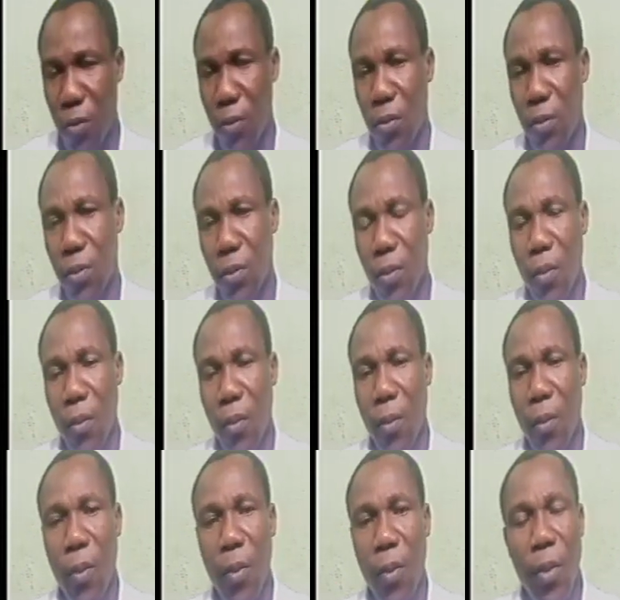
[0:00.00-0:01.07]

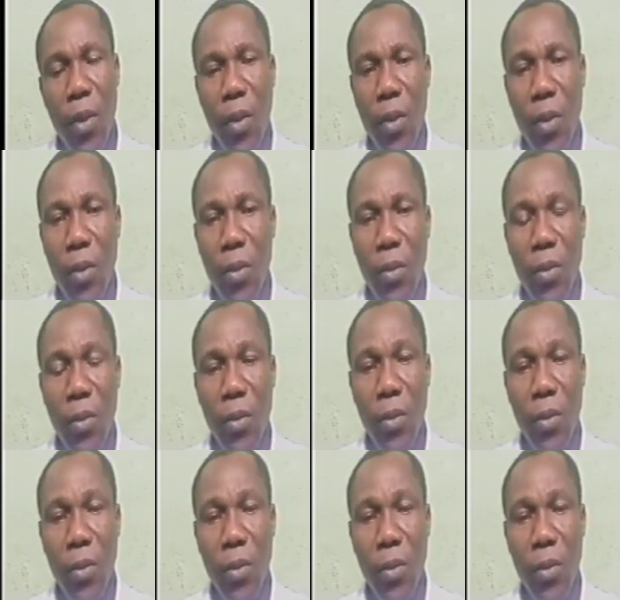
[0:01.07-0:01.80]
Nobody speaks.